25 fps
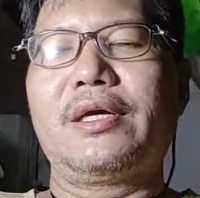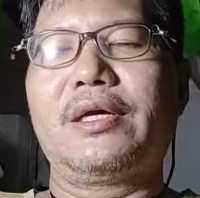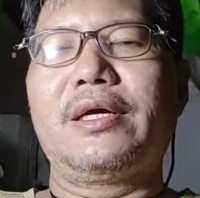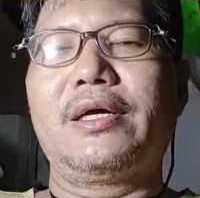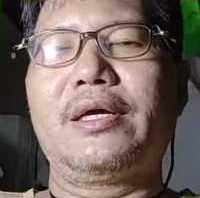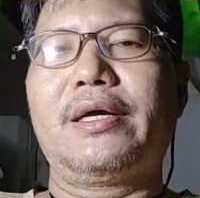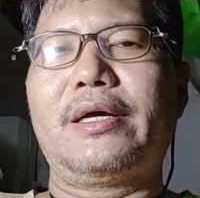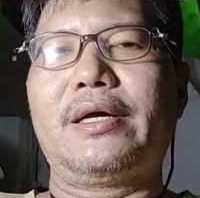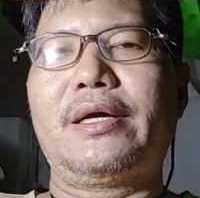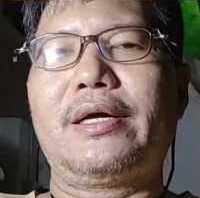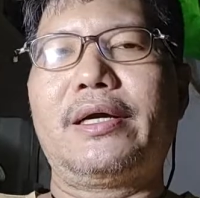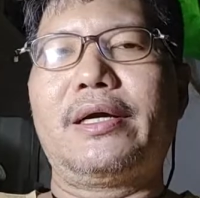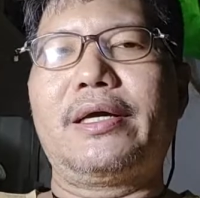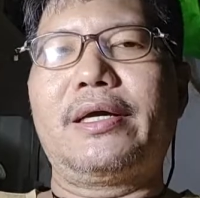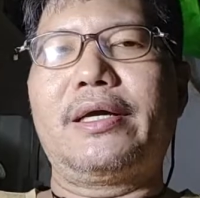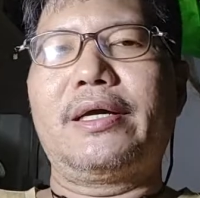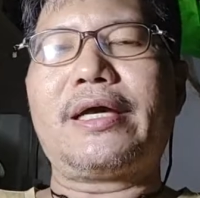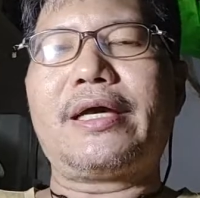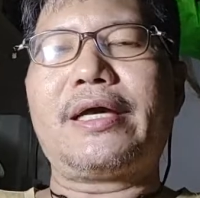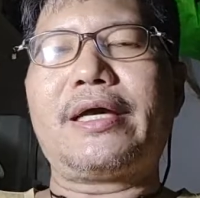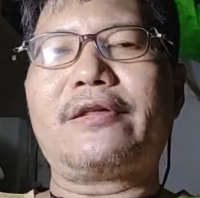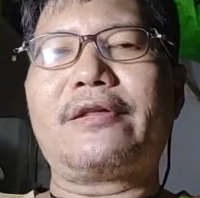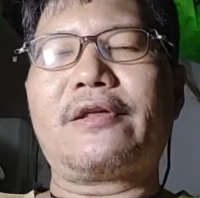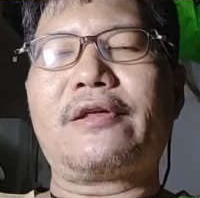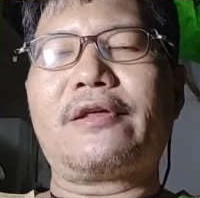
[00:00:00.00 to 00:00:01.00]
In
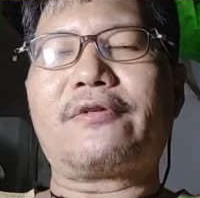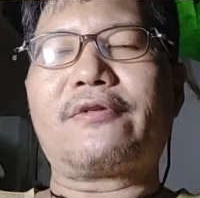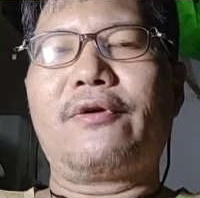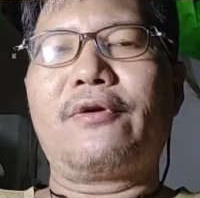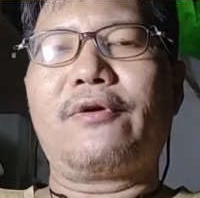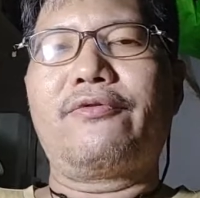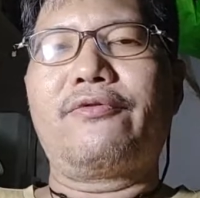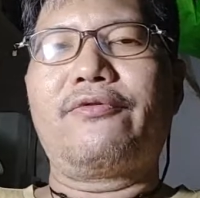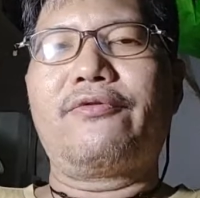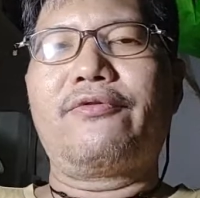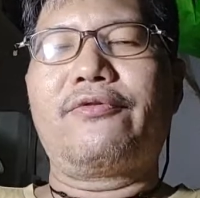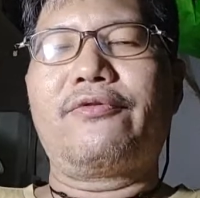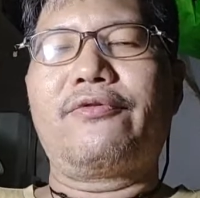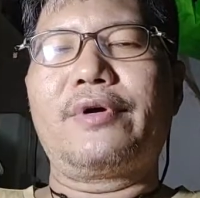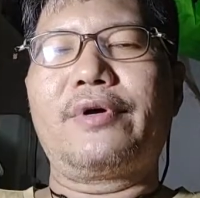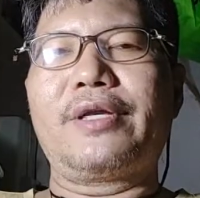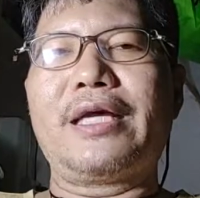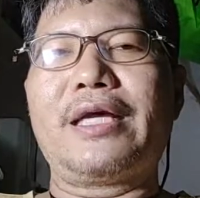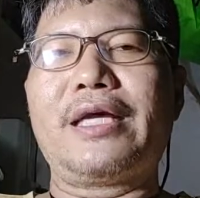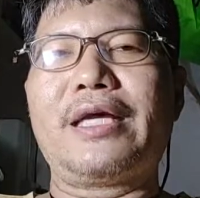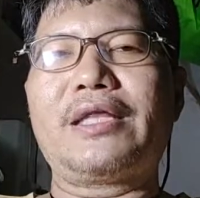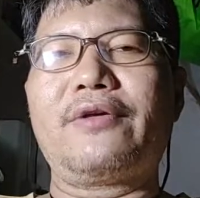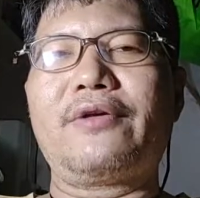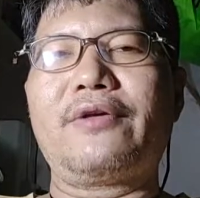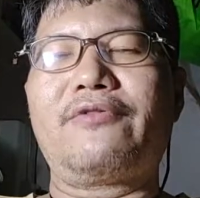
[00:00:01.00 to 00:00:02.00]
cases of
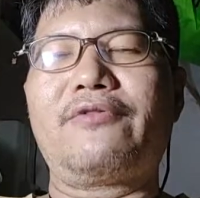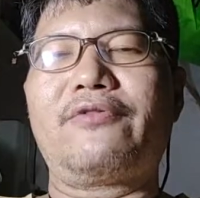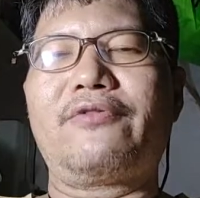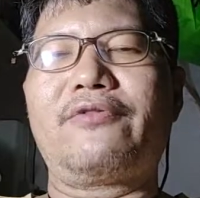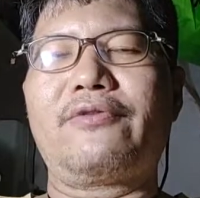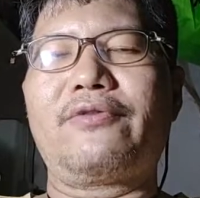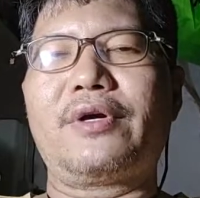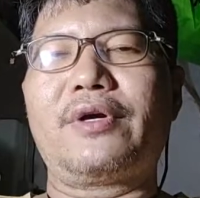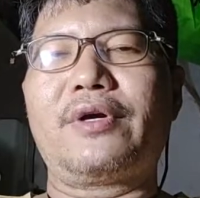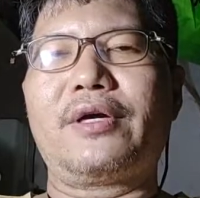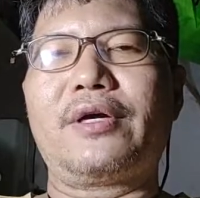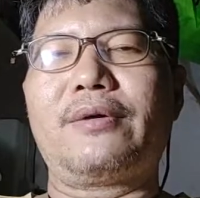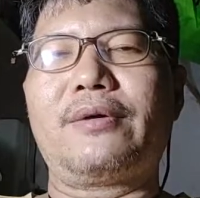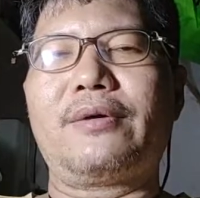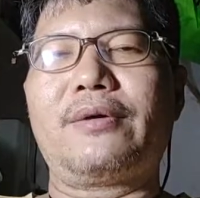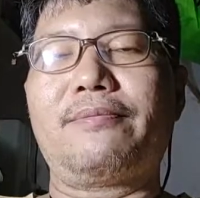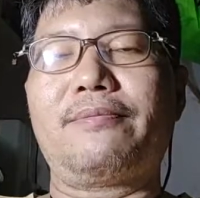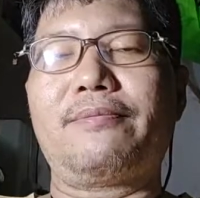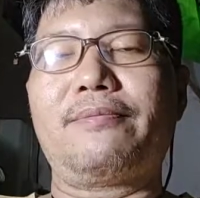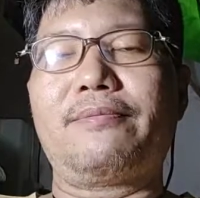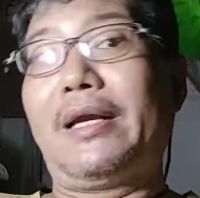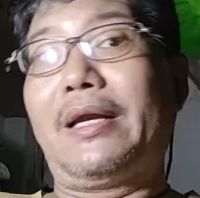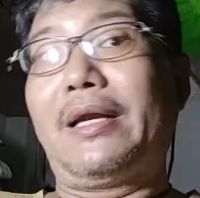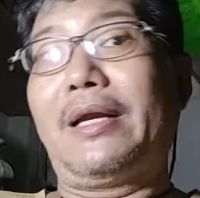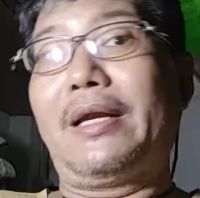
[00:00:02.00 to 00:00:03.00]
native
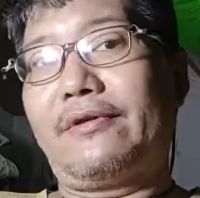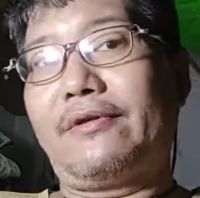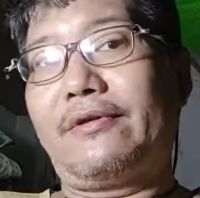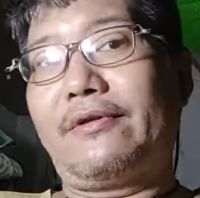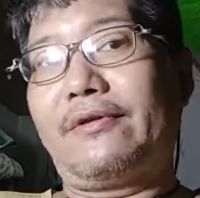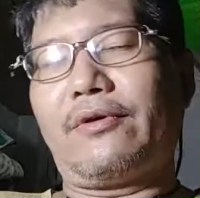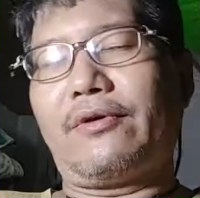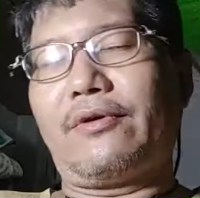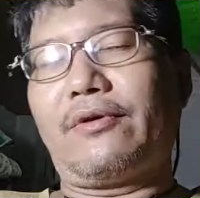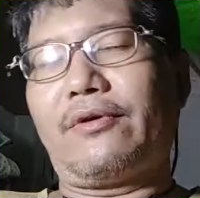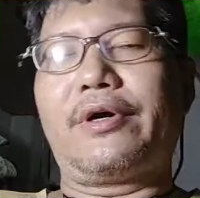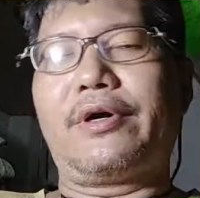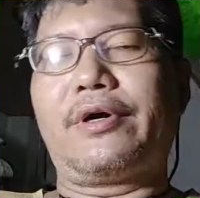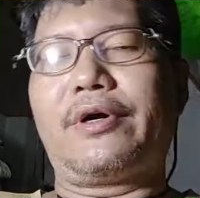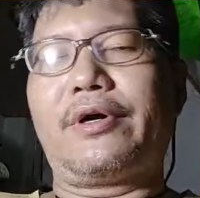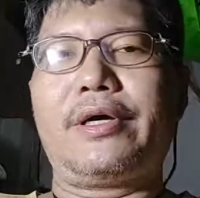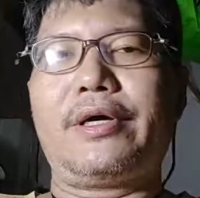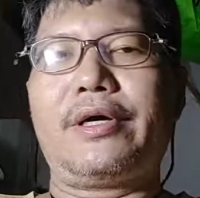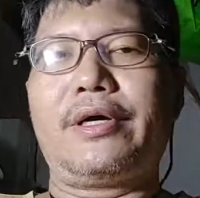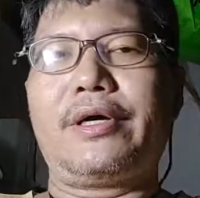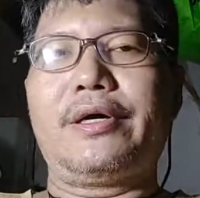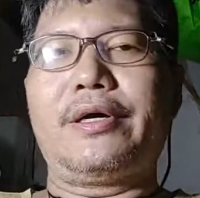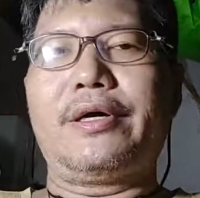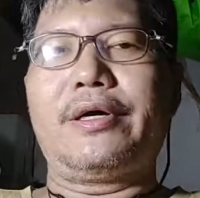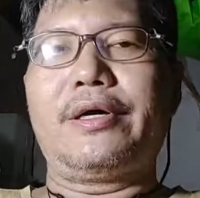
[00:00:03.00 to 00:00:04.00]
blades or
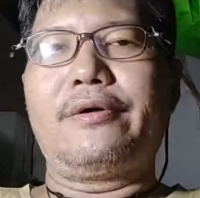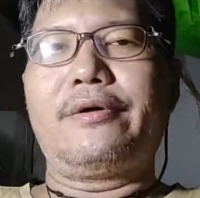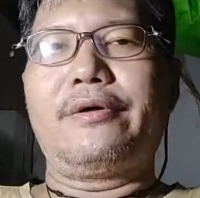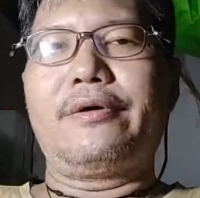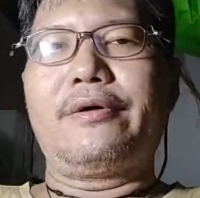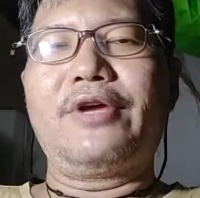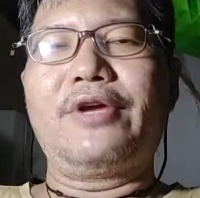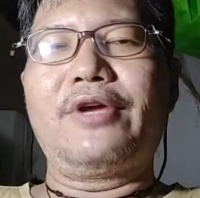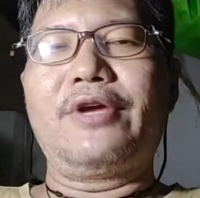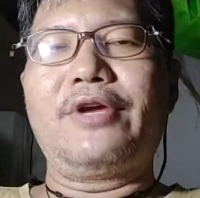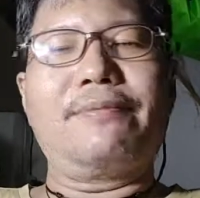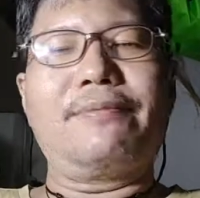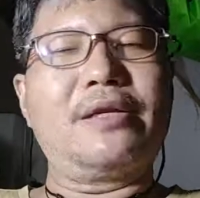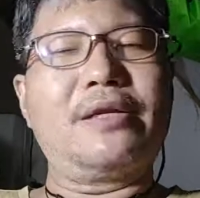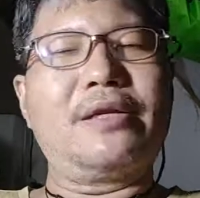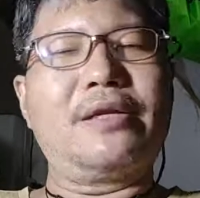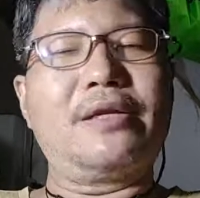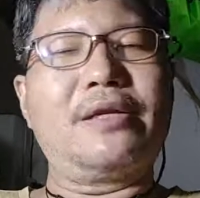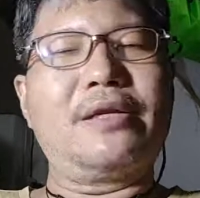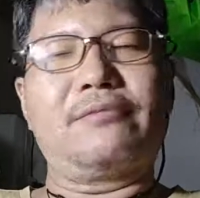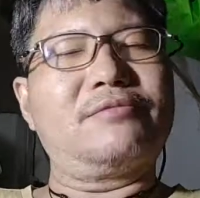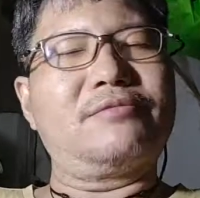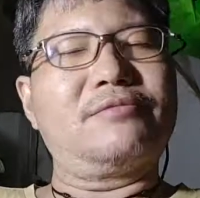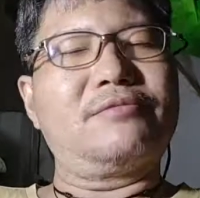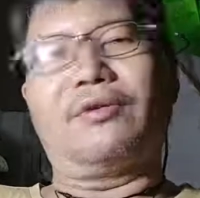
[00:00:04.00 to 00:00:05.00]

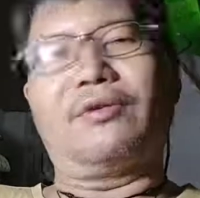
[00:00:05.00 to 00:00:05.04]
Philippine,